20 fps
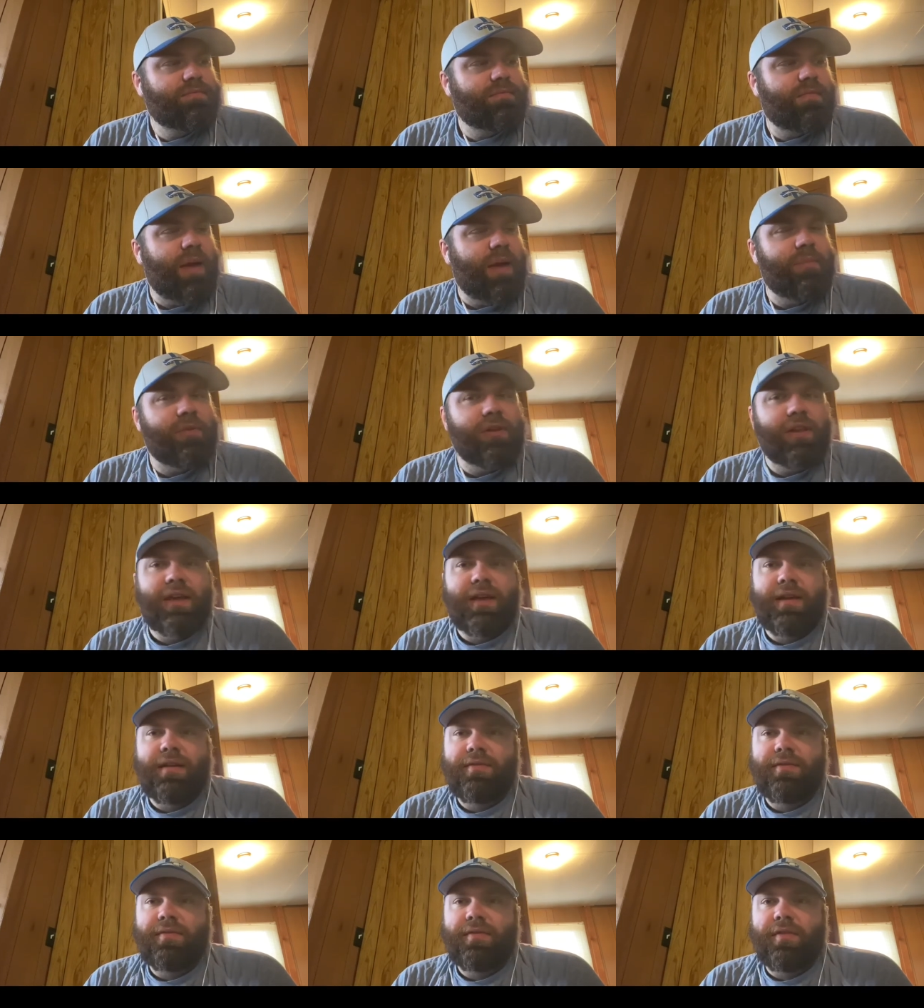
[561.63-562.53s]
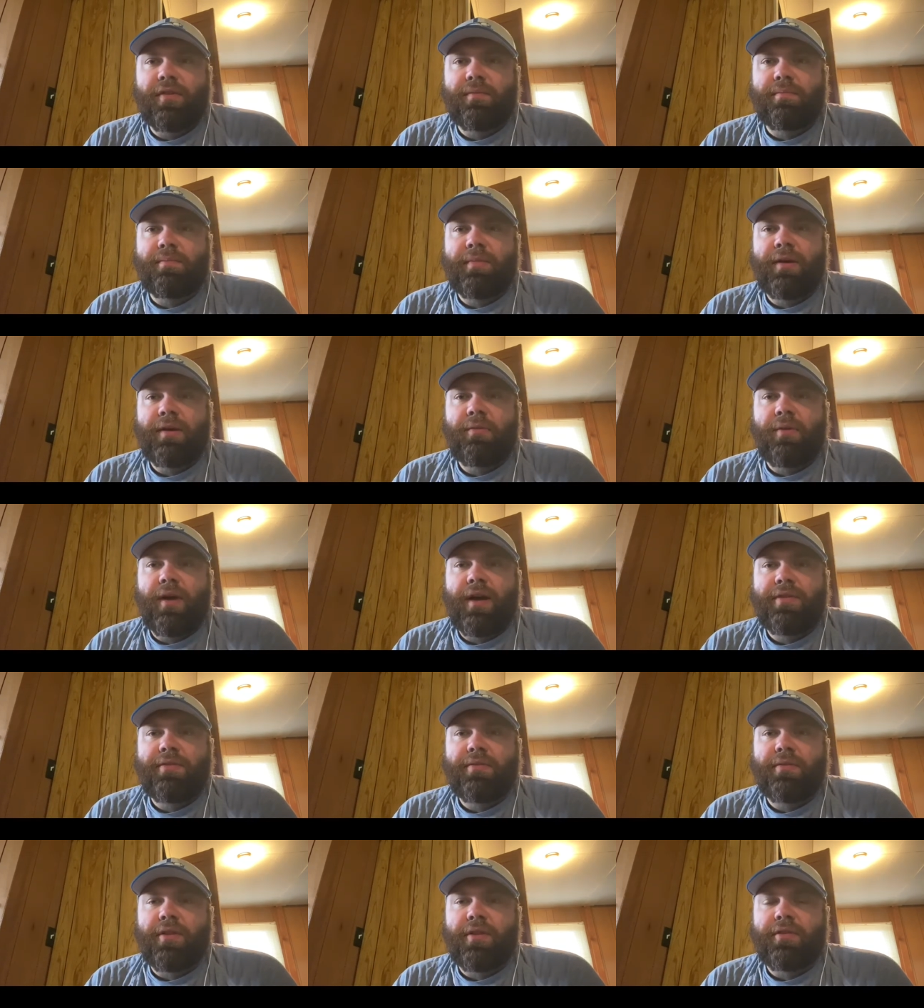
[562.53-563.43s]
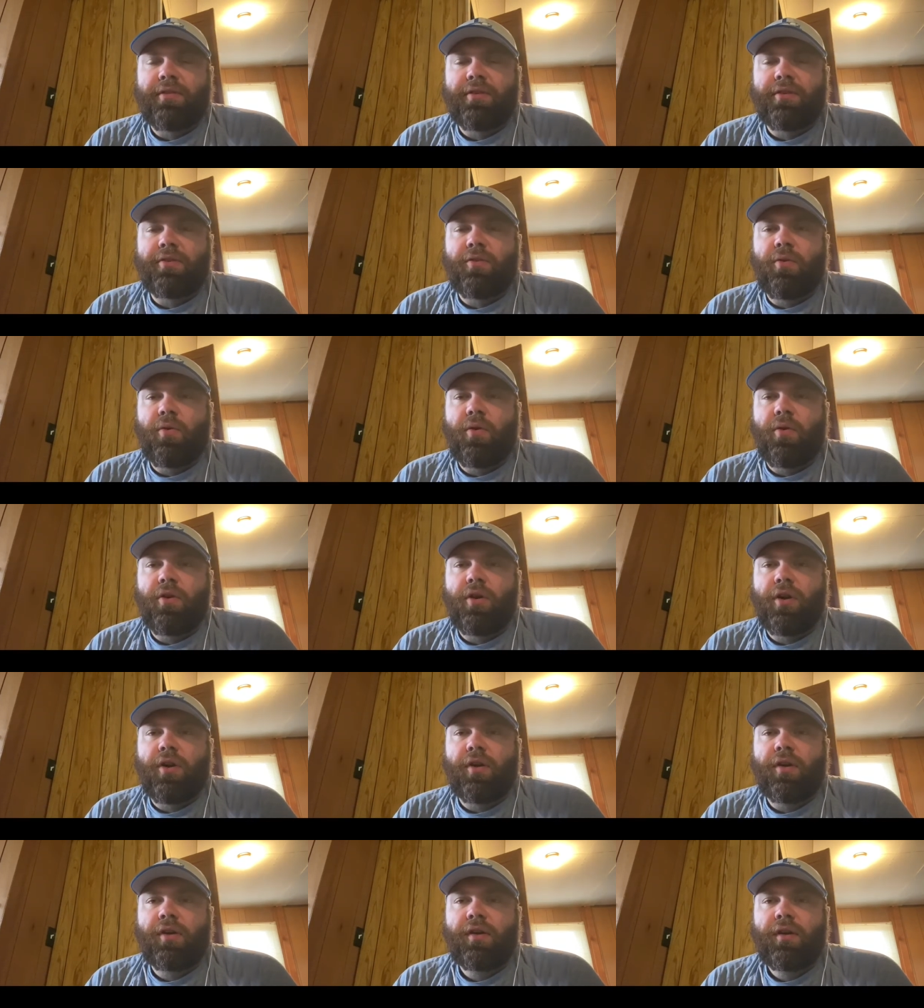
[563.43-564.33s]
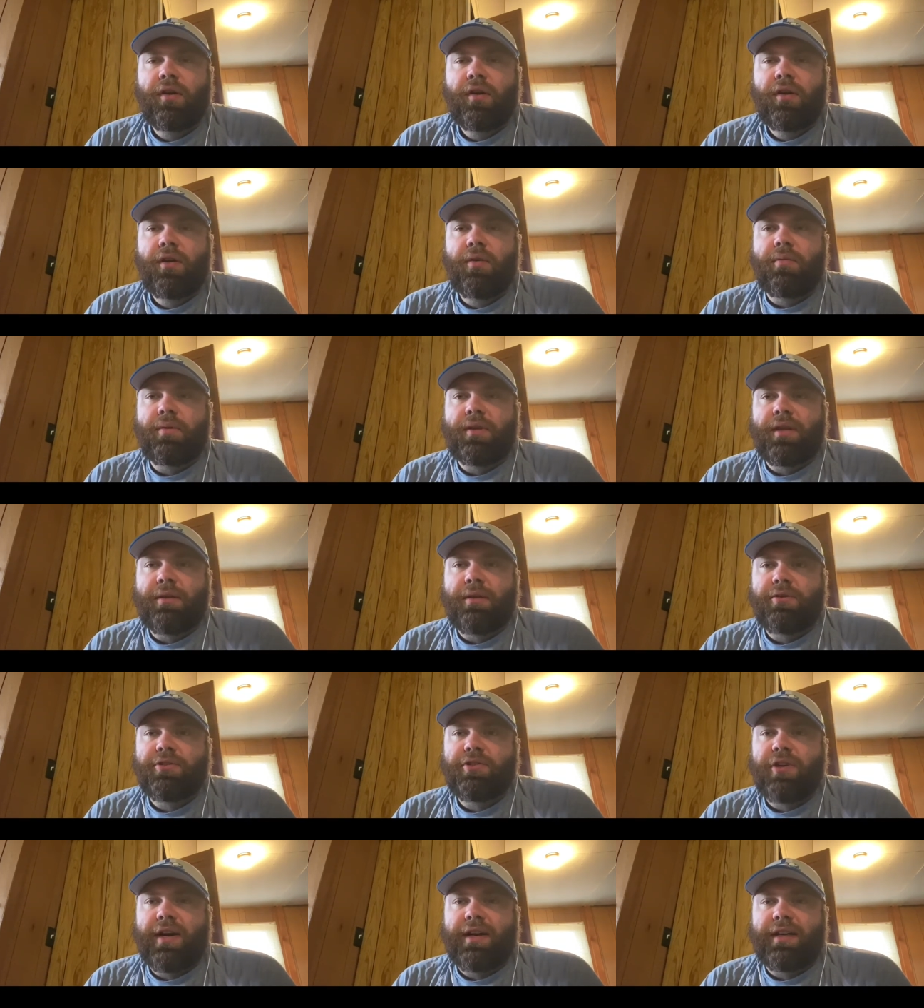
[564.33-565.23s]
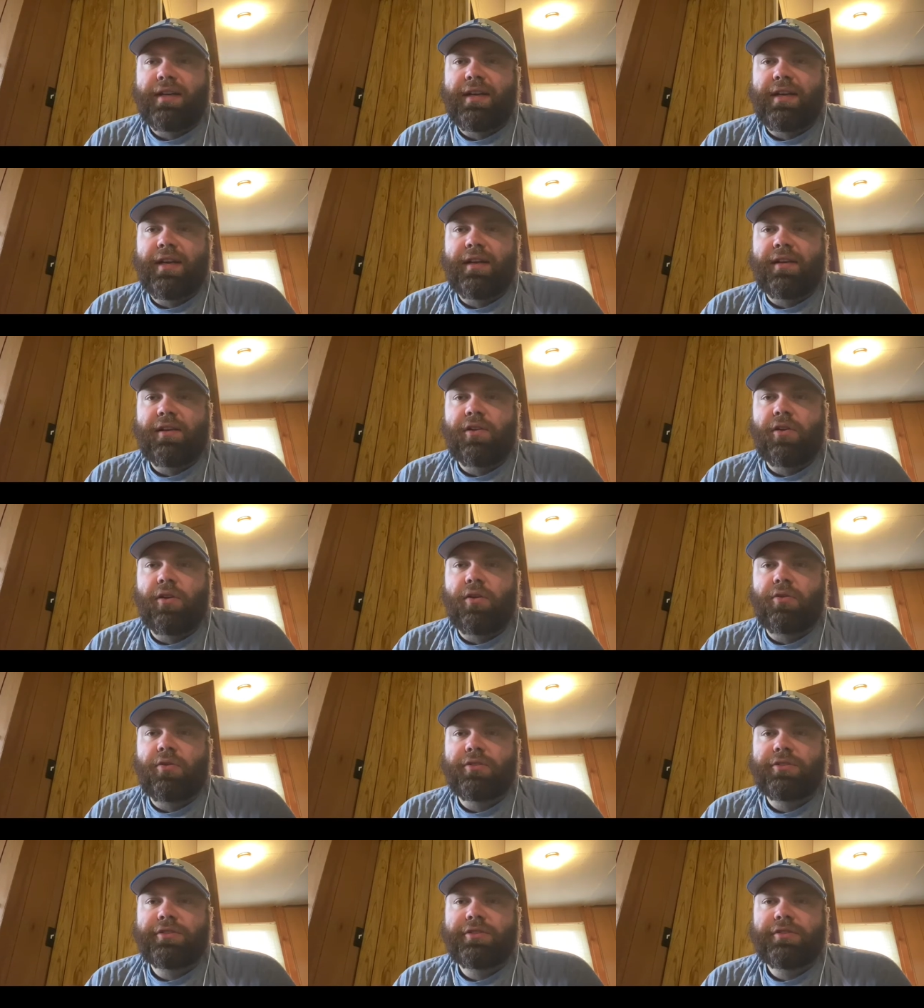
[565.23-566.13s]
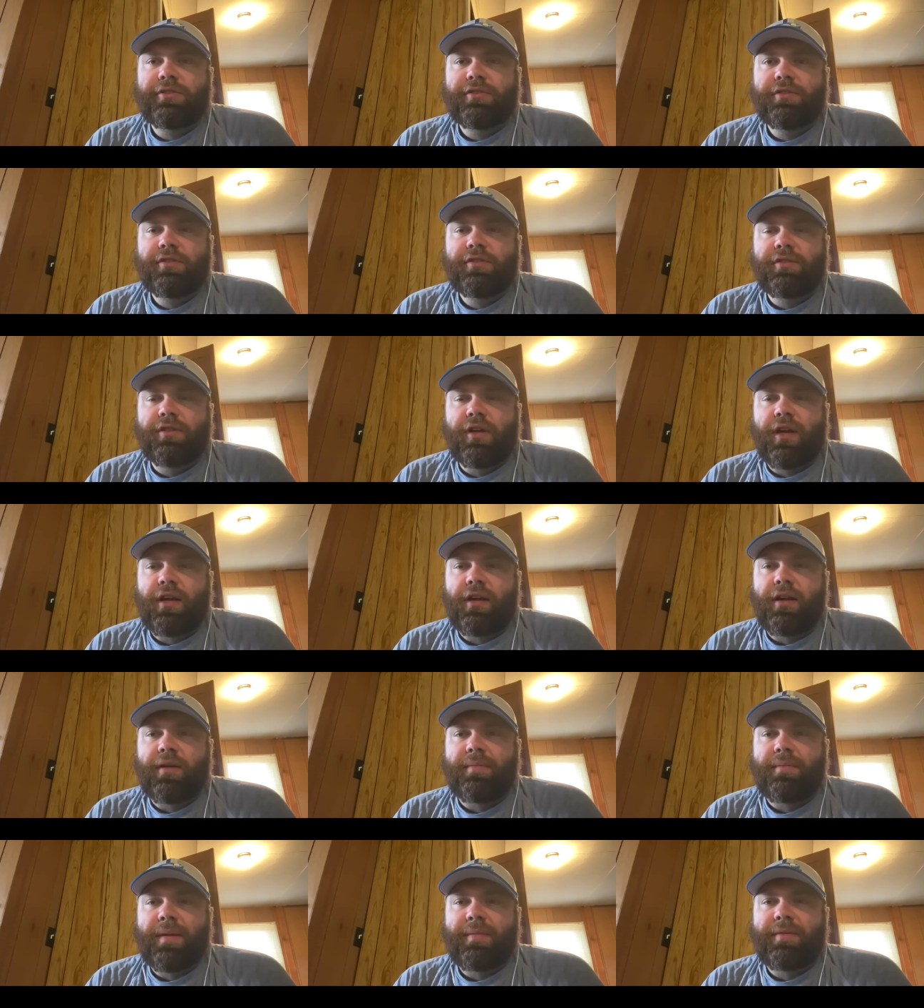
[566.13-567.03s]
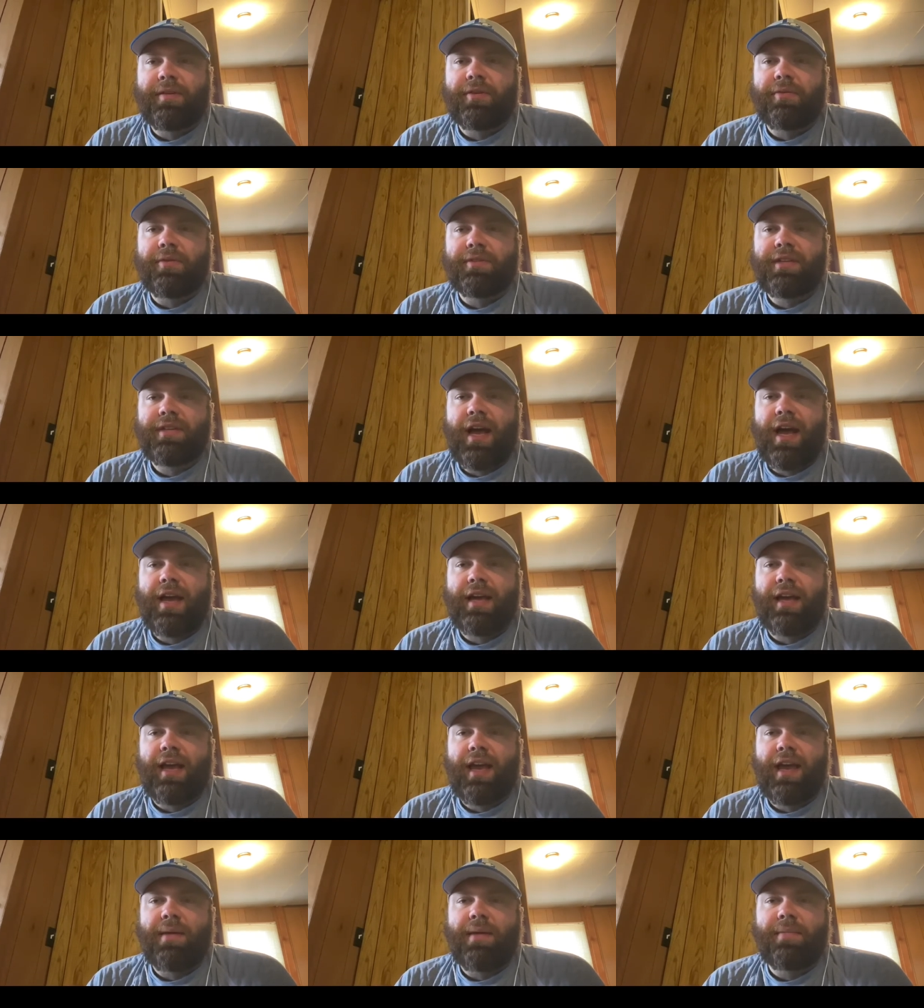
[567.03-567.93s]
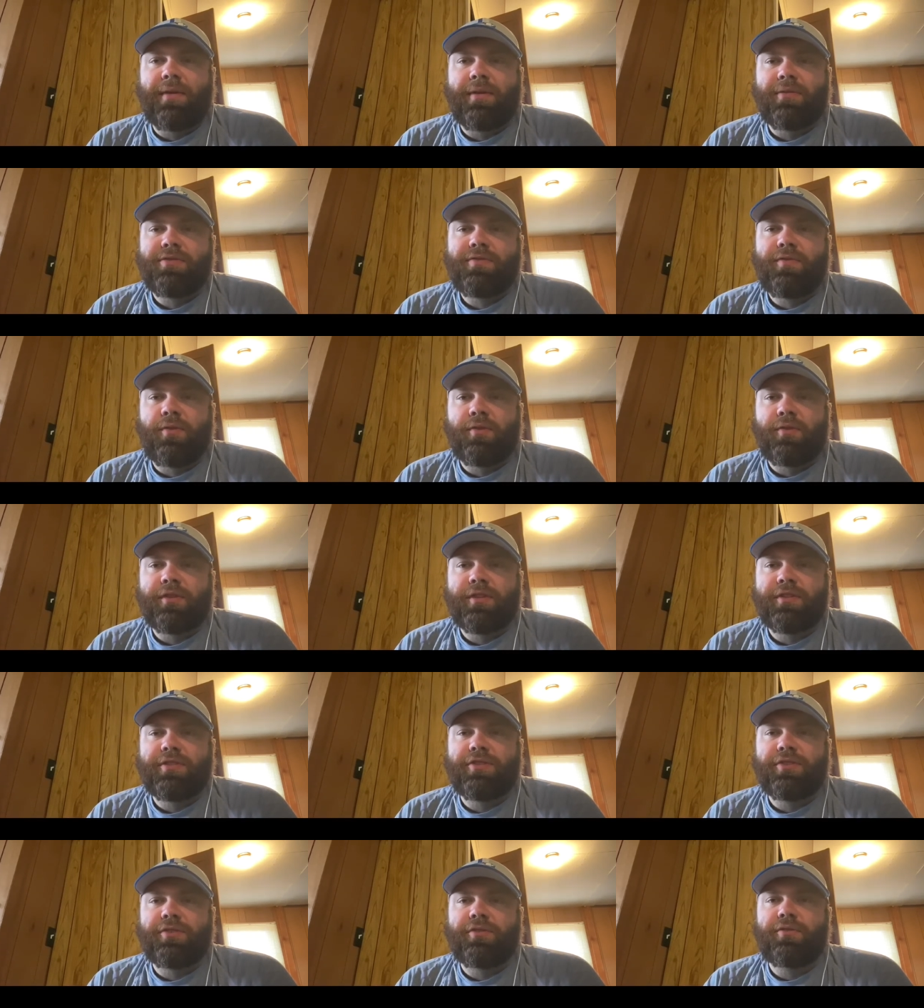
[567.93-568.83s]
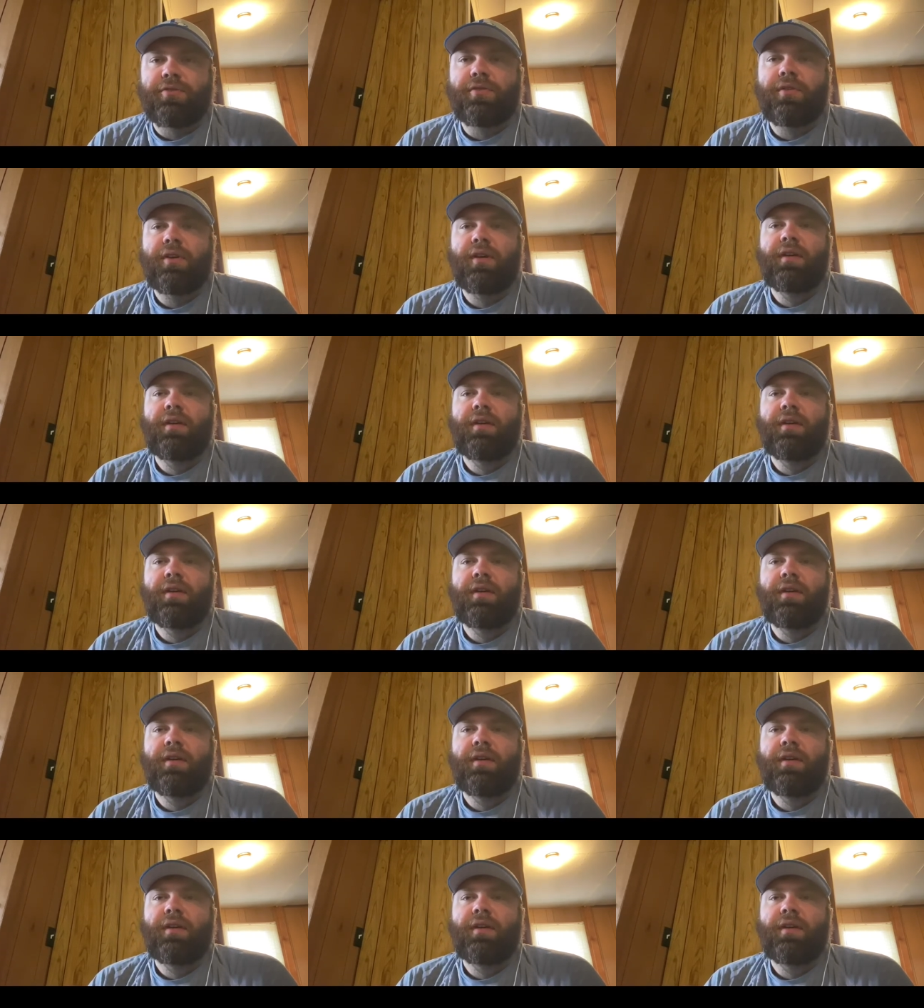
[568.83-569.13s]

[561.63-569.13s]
believe midway through the third quarter, when they were trying to get close, maybe to a tie game that was fourth and two.